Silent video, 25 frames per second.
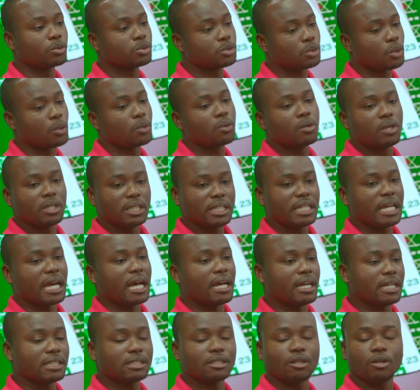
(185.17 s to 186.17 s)
So yeah,
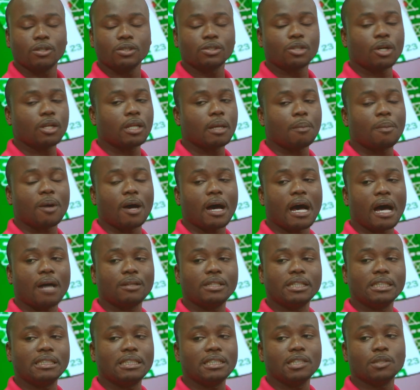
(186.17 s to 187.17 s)
it's all about how they
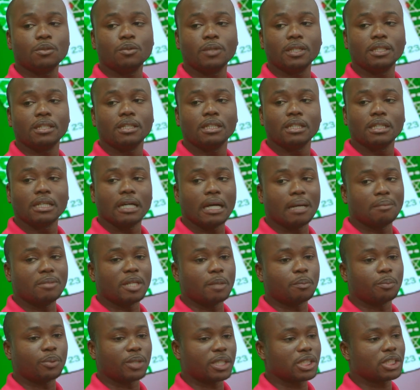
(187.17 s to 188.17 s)
deal with the
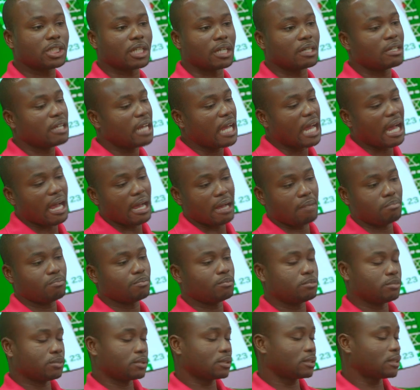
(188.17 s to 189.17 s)
pressure.
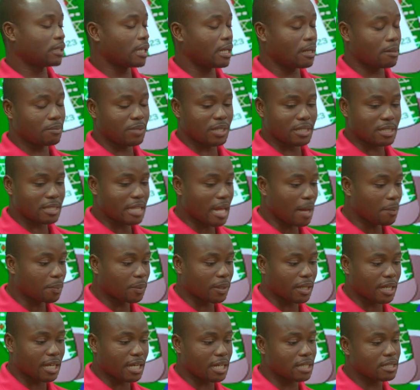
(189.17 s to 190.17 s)
The star
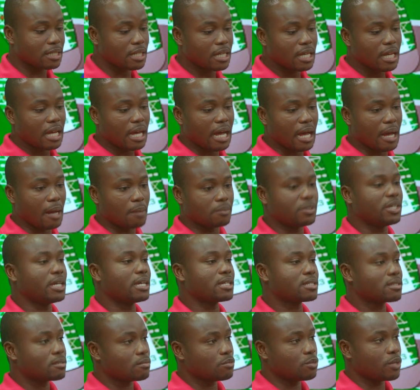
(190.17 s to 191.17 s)
players,
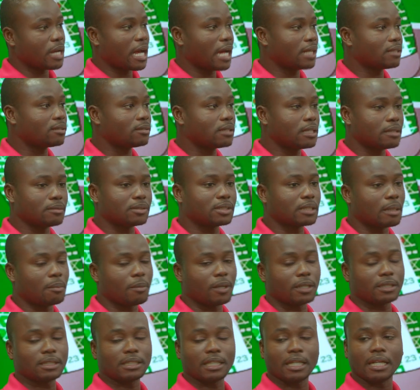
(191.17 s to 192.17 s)
yes, we had
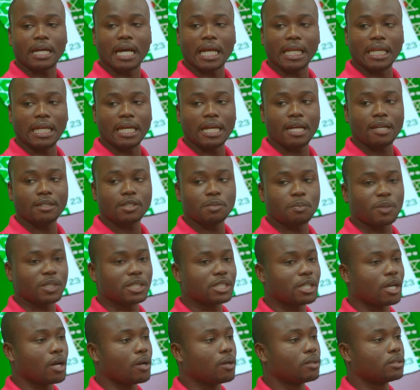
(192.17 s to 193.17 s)
Sebastian Haller's picture
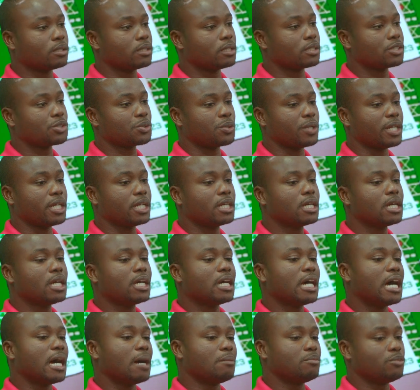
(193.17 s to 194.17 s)
on the screen.
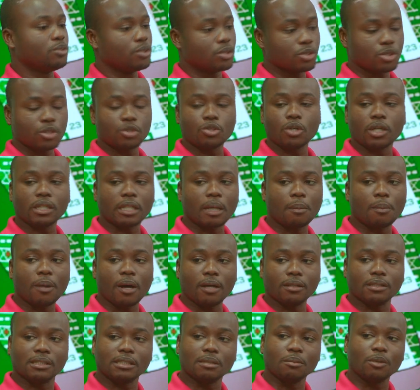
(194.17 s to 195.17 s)
You also talked
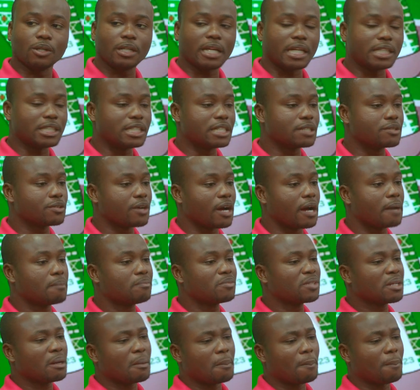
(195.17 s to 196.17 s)
about Simon
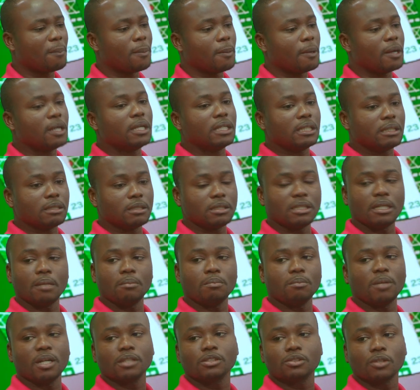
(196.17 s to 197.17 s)
Adingra. Mas Gradel, he's
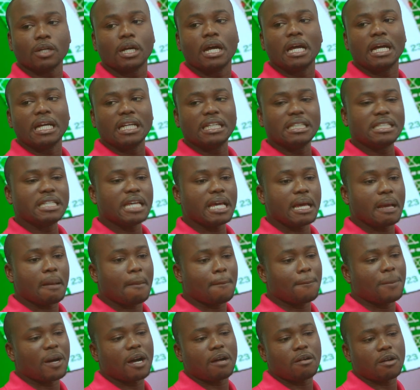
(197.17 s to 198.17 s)
not a star player, but he's got a
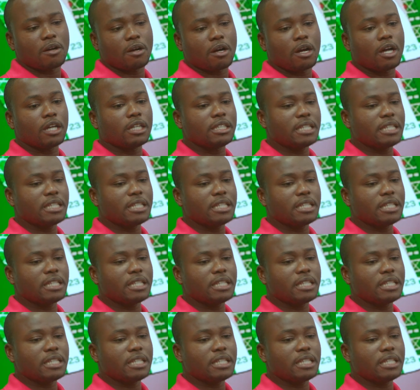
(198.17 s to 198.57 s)
lot of experience.